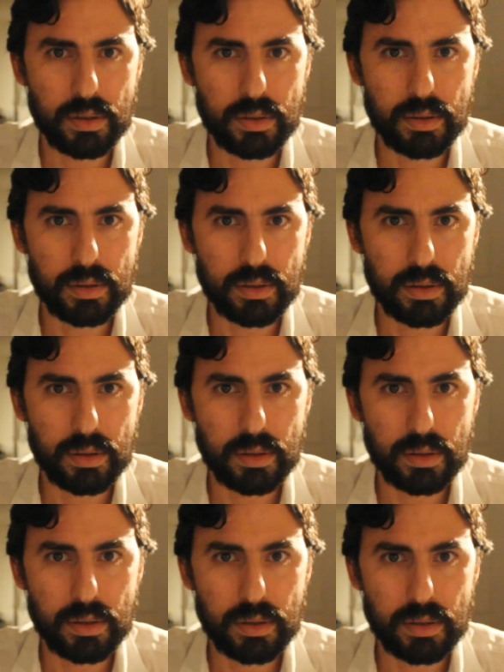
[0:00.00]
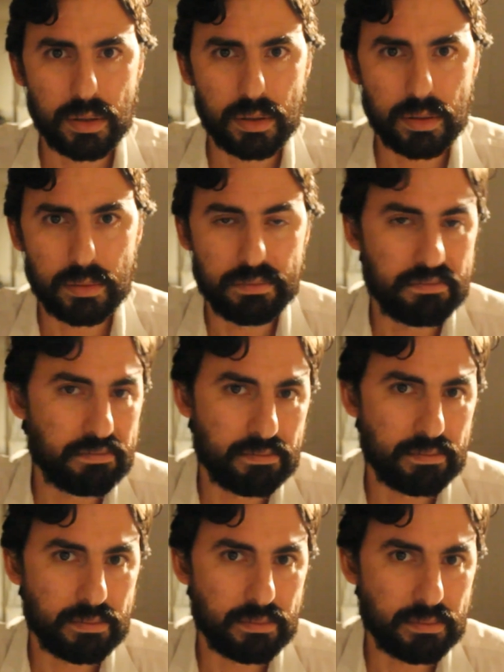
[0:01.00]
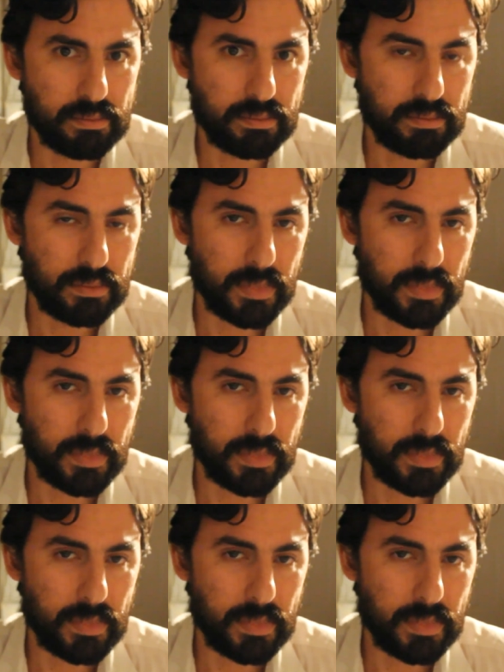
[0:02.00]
[no speech]